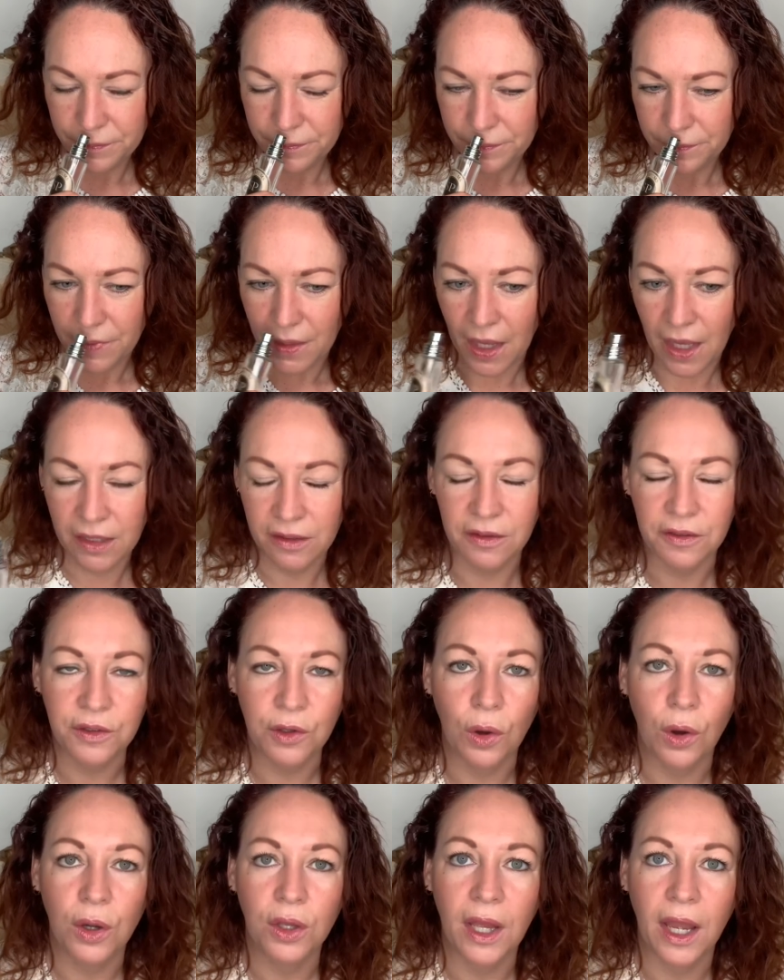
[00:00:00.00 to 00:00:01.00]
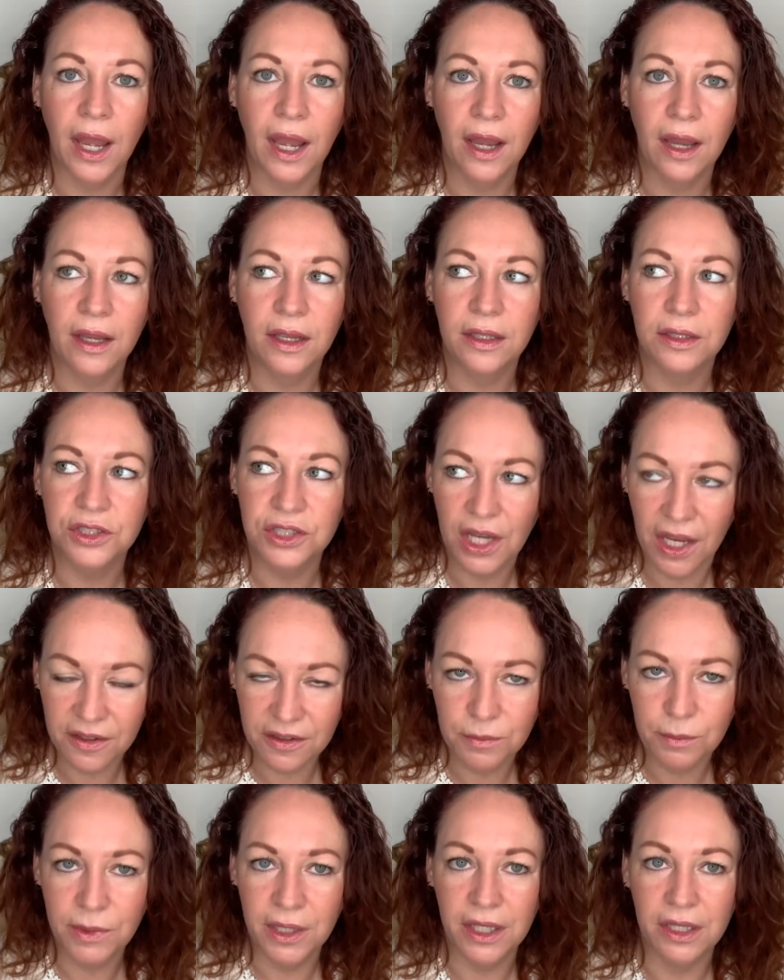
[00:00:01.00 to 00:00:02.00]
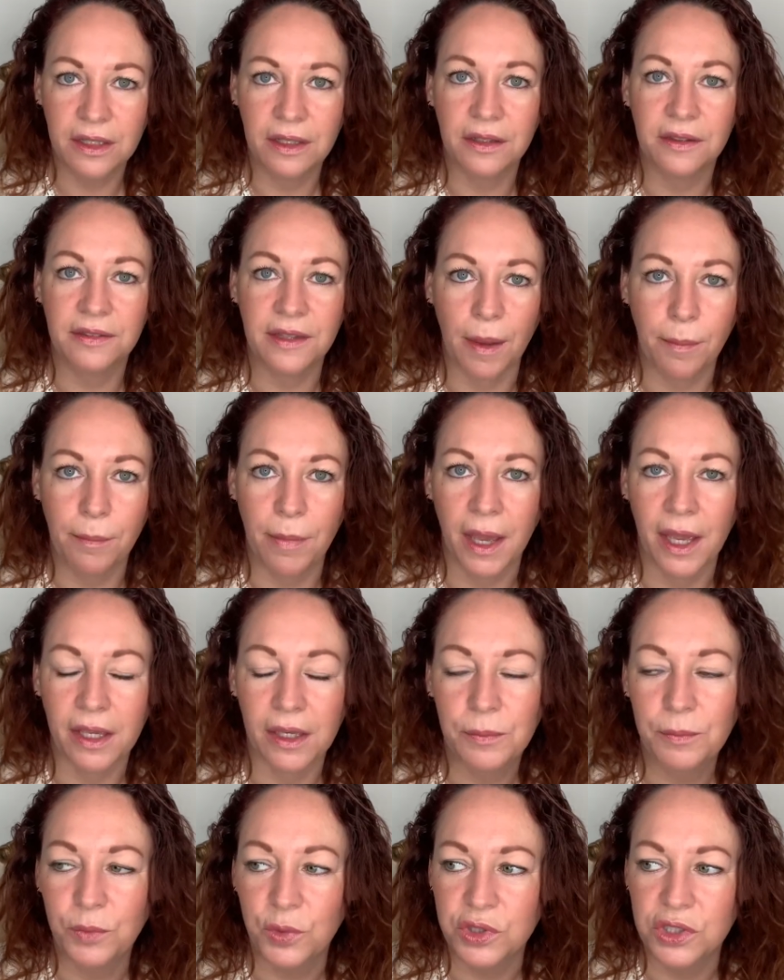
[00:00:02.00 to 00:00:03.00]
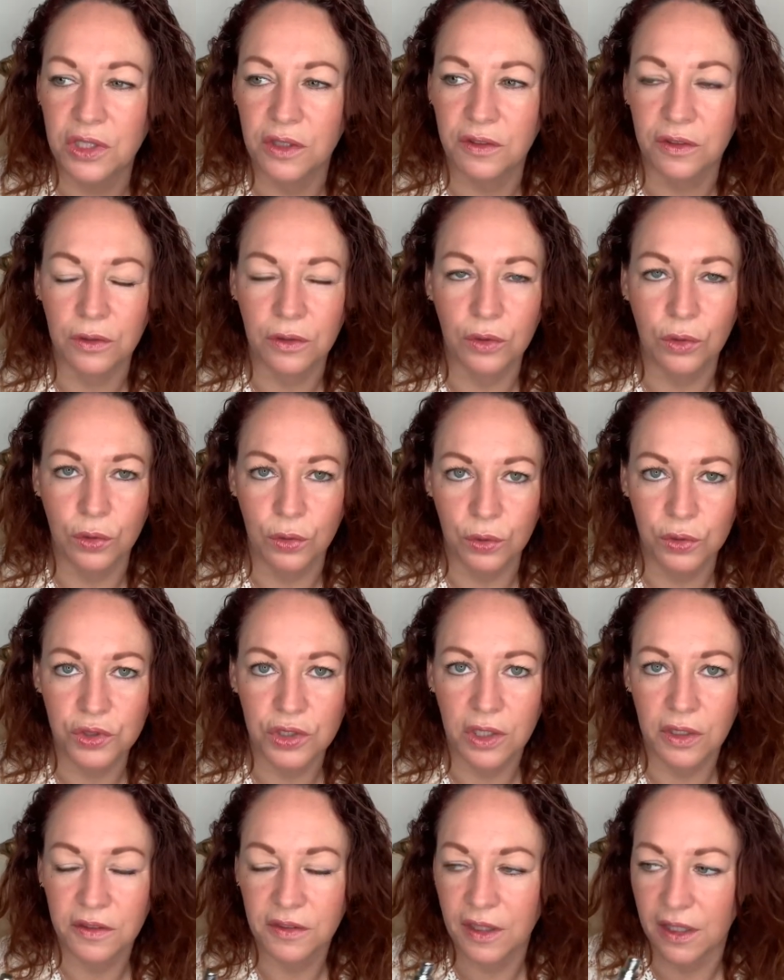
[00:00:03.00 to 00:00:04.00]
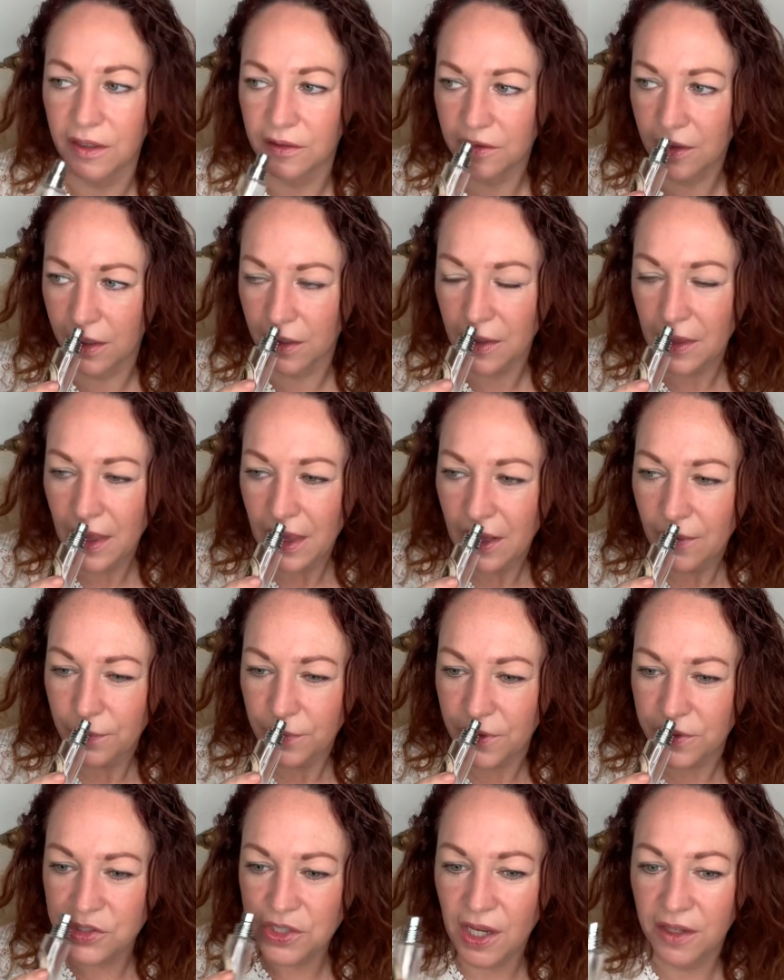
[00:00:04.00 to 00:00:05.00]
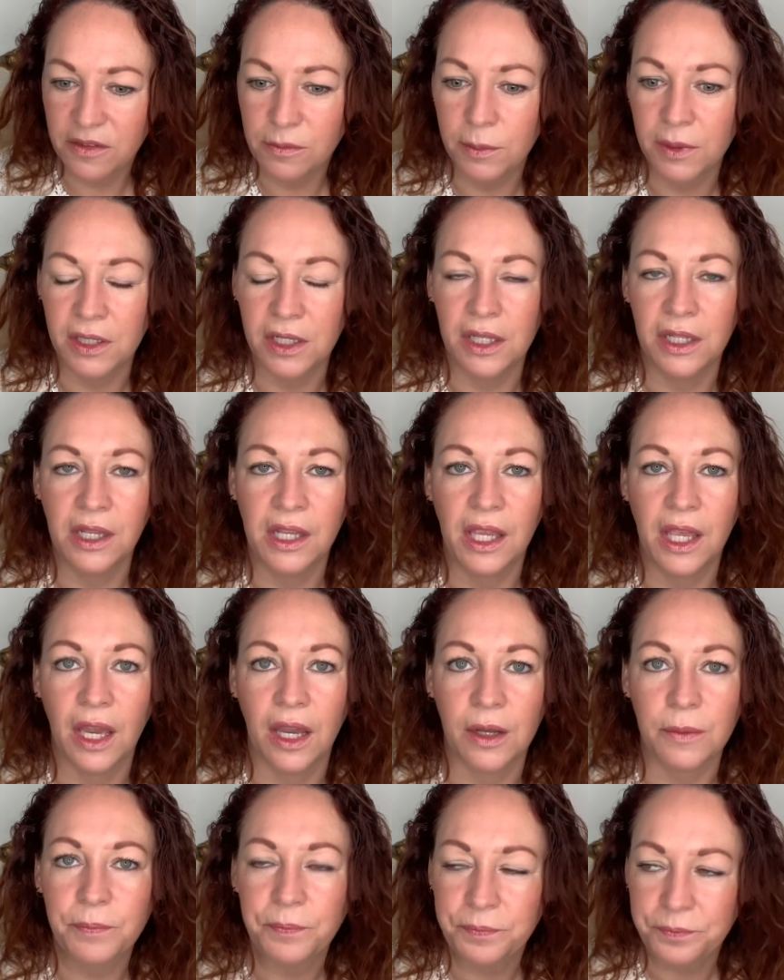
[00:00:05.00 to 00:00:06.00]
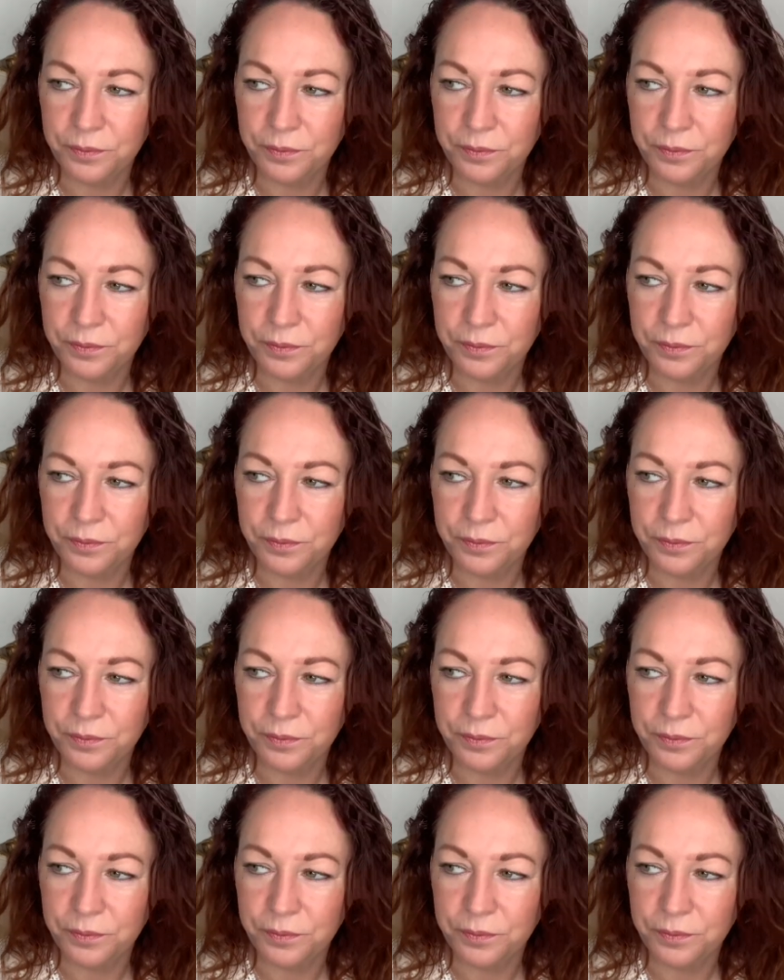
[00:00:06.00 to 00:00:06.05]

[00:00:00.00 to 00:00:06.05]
And it's got jasmine sambac, which is gorgeous. And it's kind of the jasmine in here